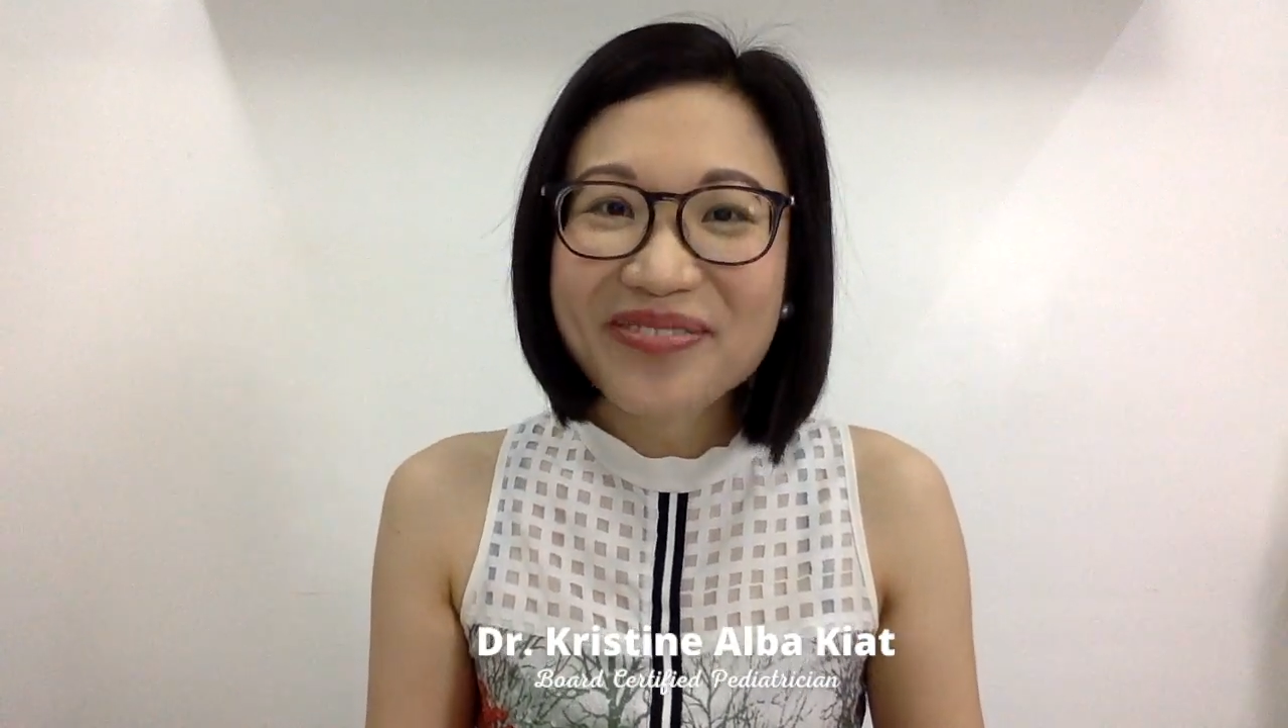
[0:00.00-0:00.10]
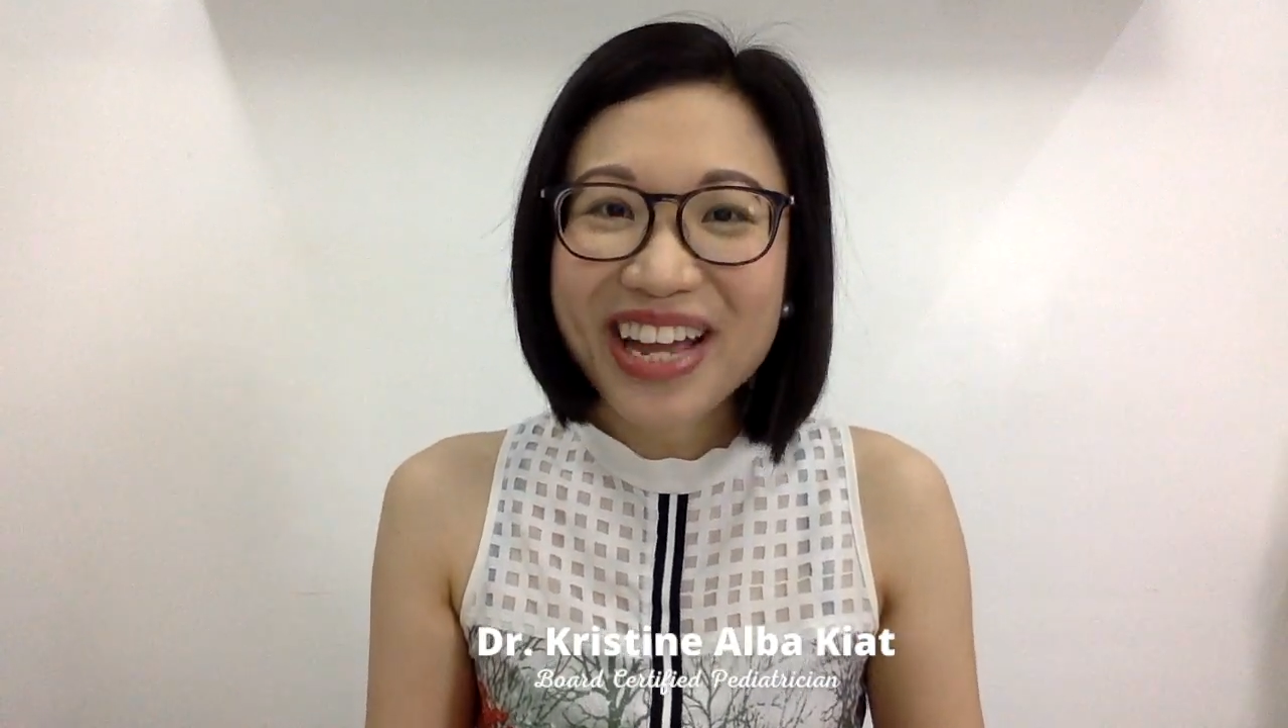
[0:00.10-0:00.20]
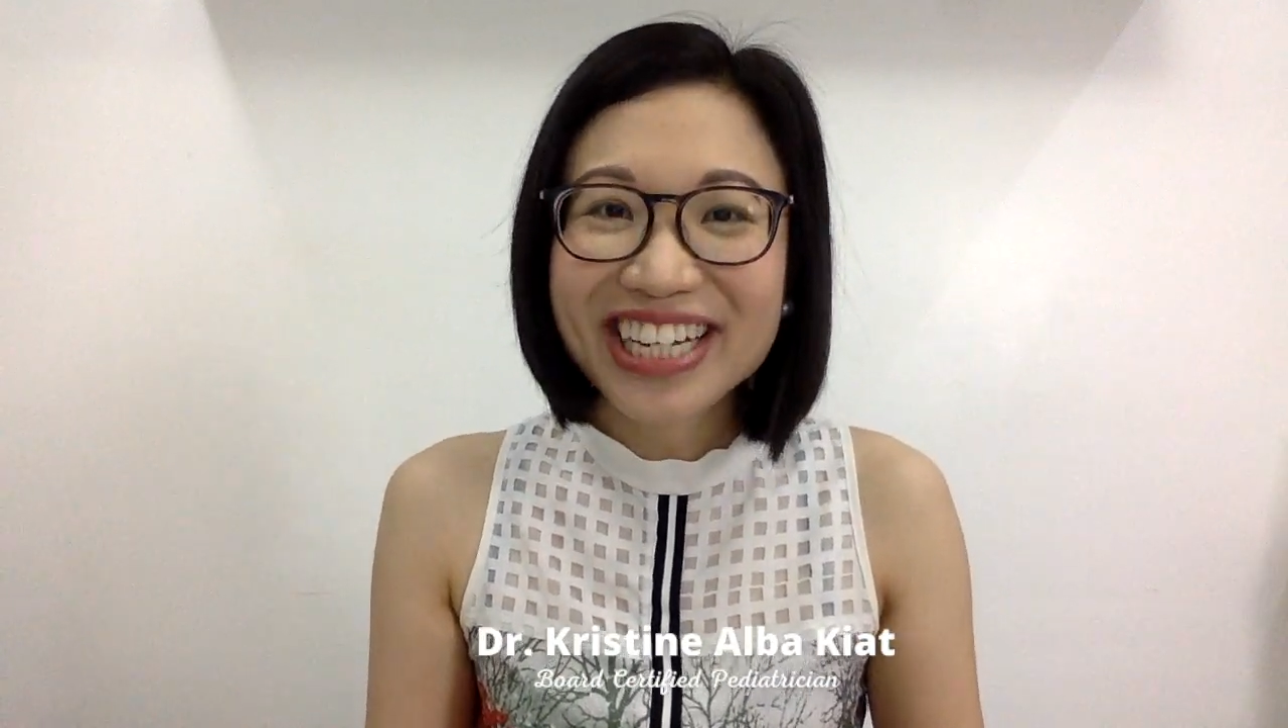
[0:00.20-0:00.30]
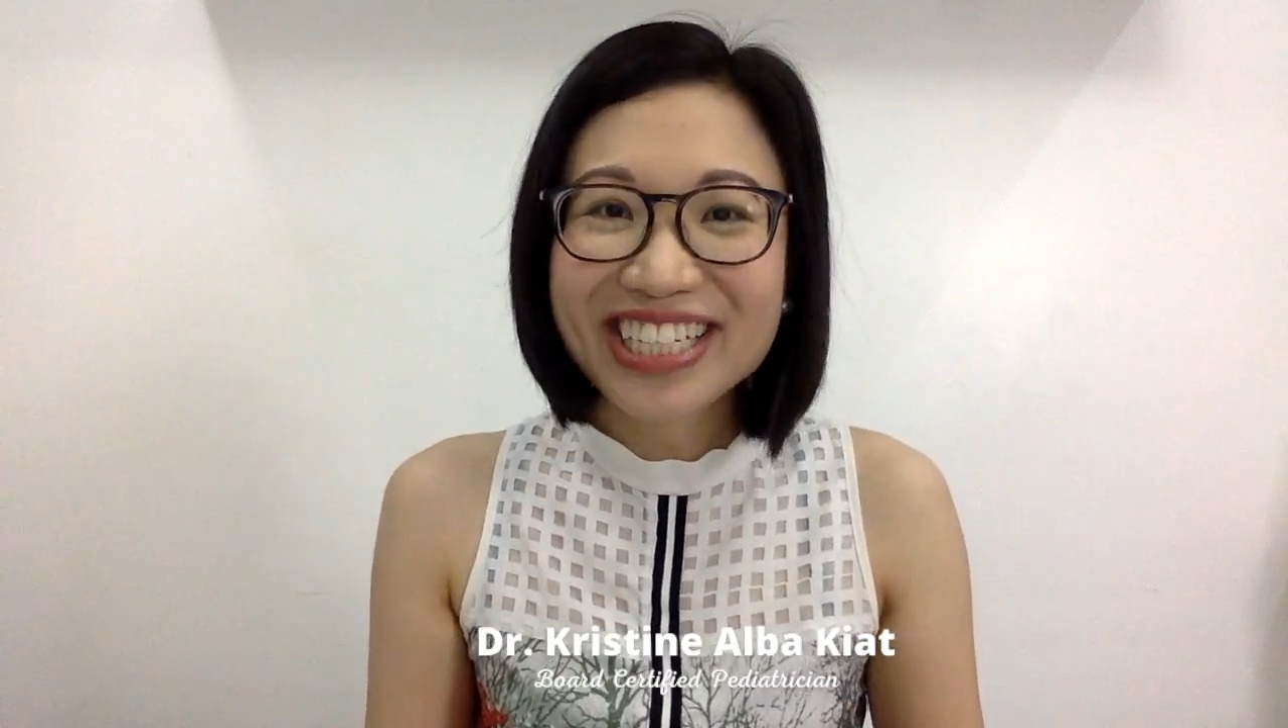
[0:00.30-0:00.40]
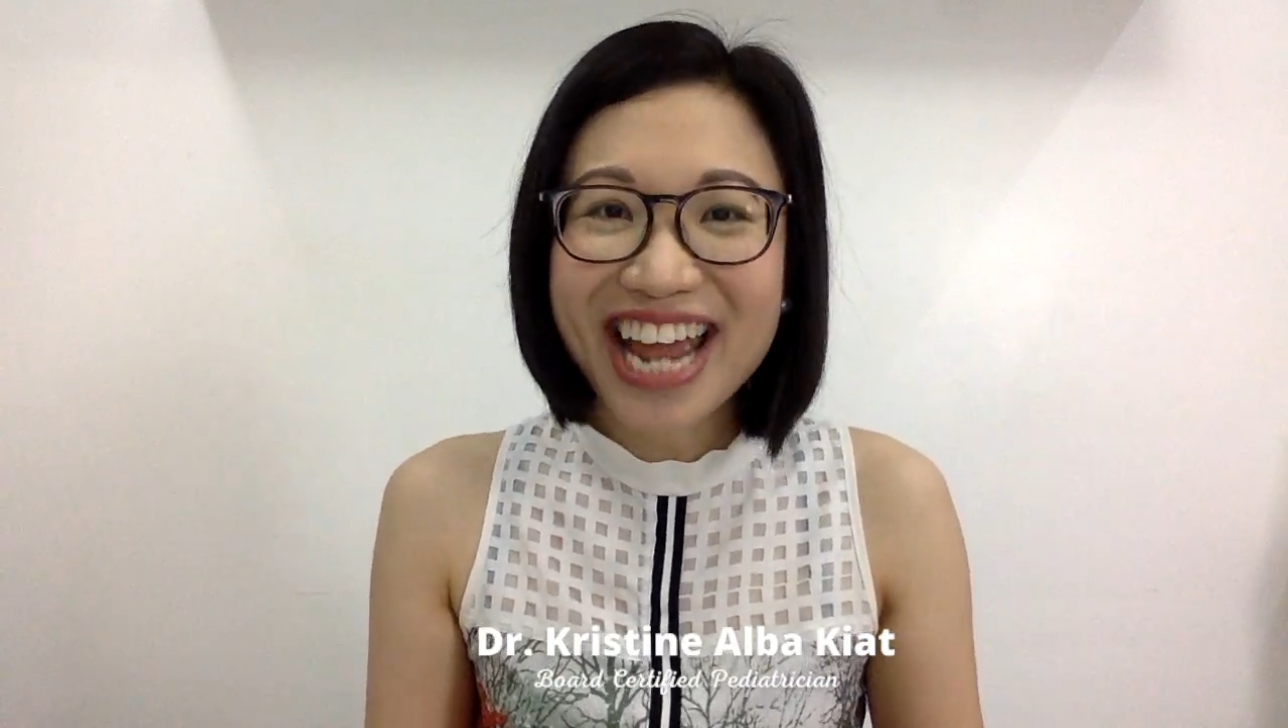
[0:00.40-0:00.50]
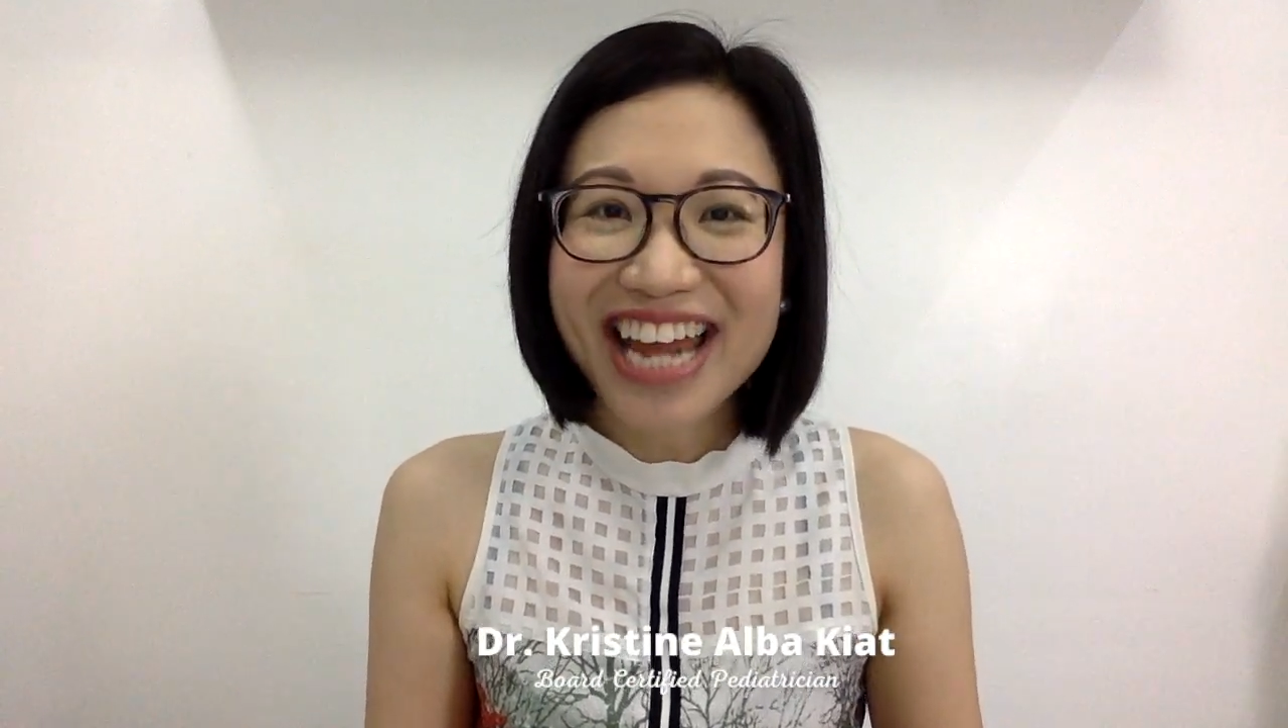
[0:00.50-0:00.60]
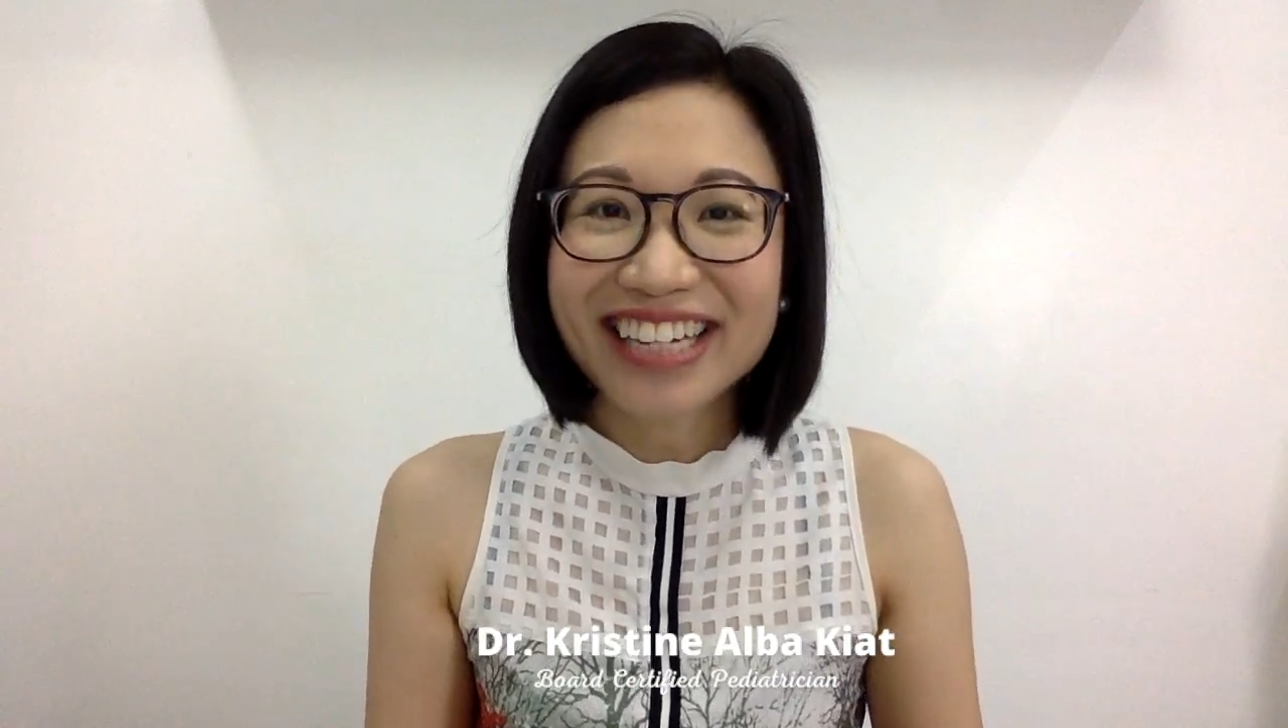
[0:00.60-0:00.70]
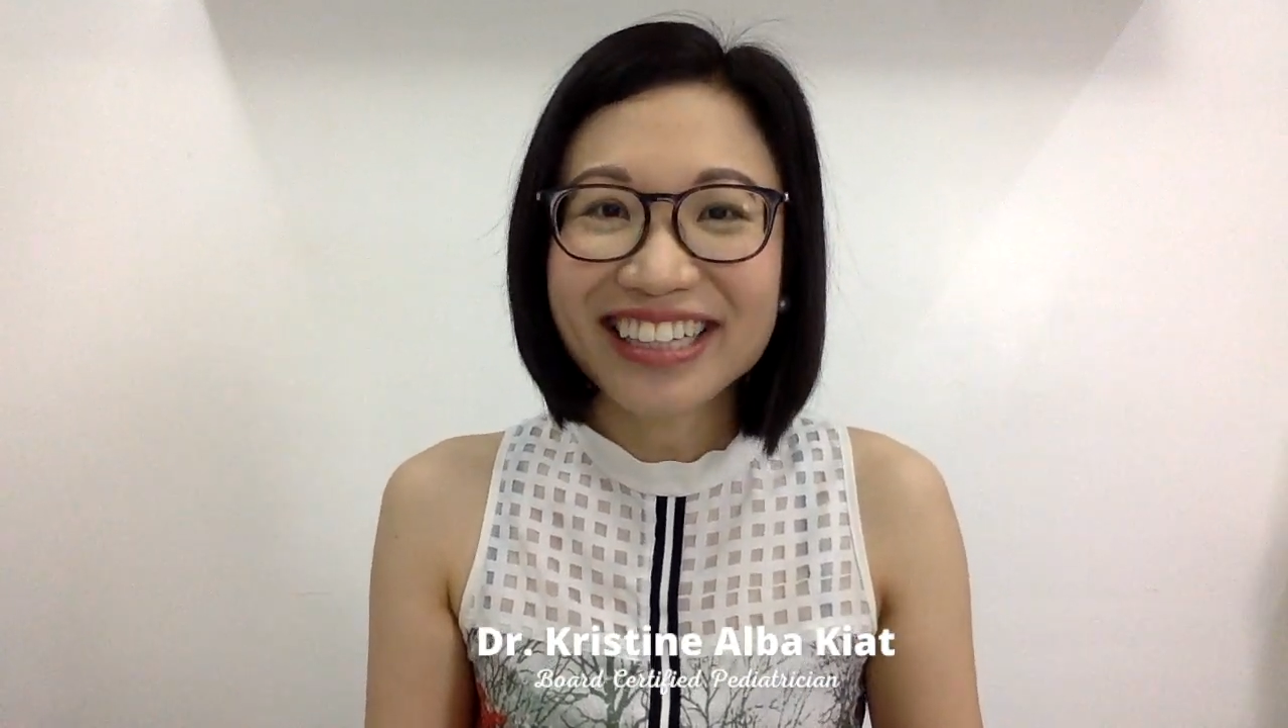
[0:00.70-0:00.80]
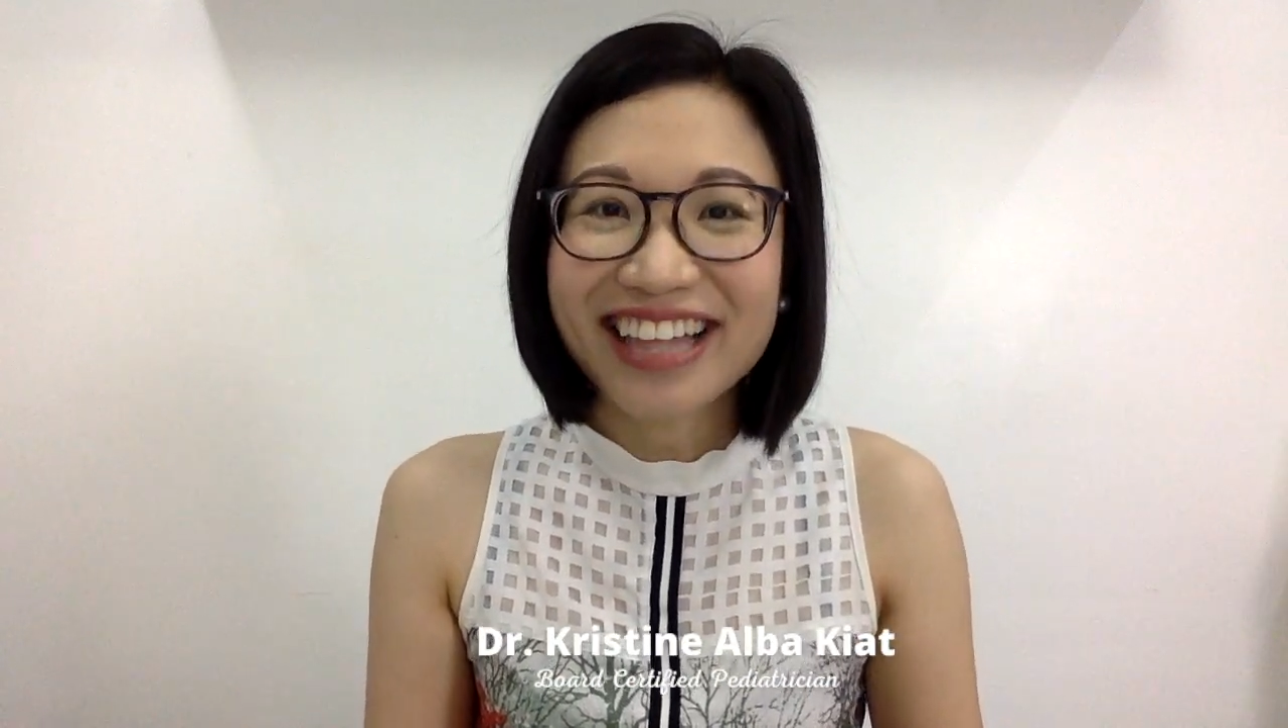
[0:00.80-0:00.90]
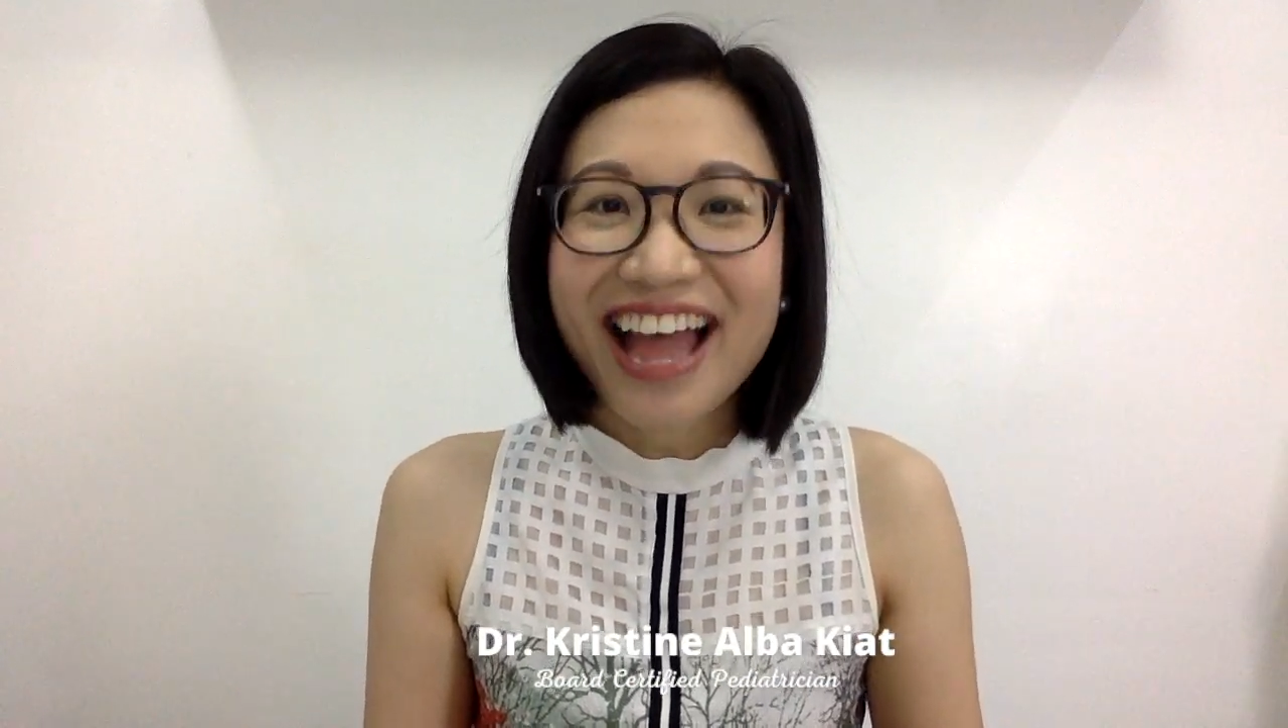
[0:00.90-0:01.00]
my
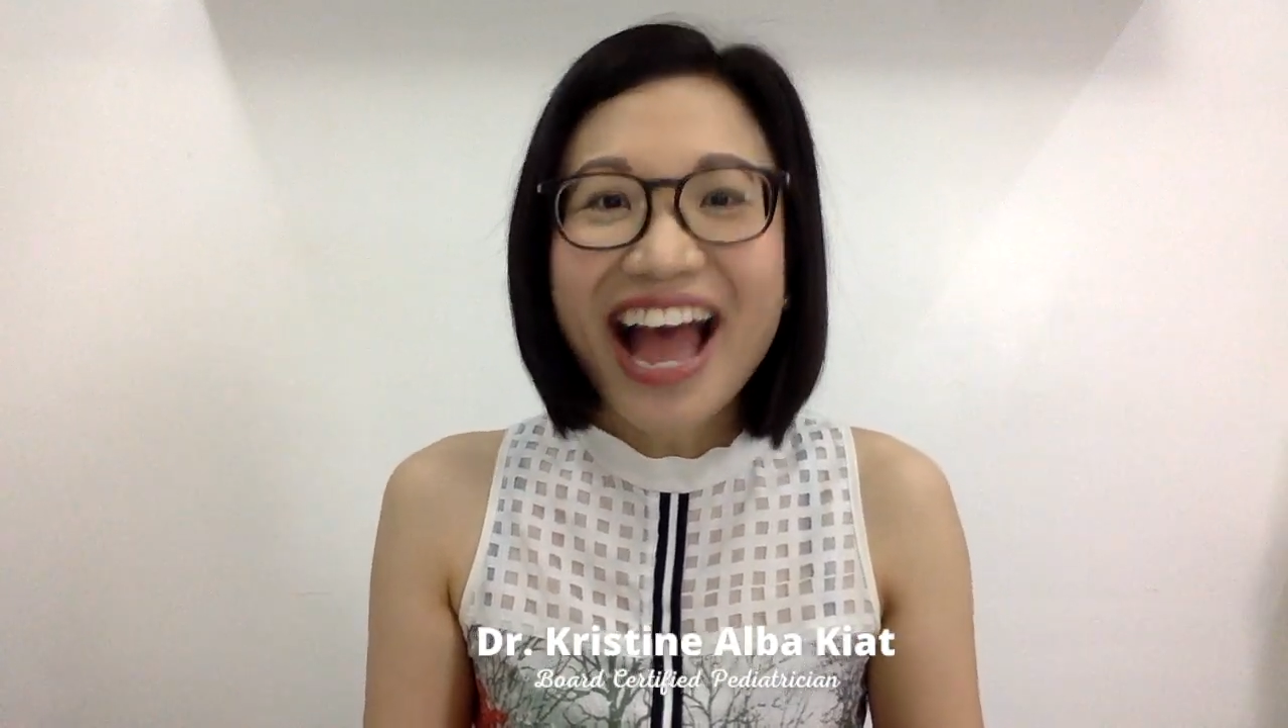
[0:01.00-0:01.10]
channel.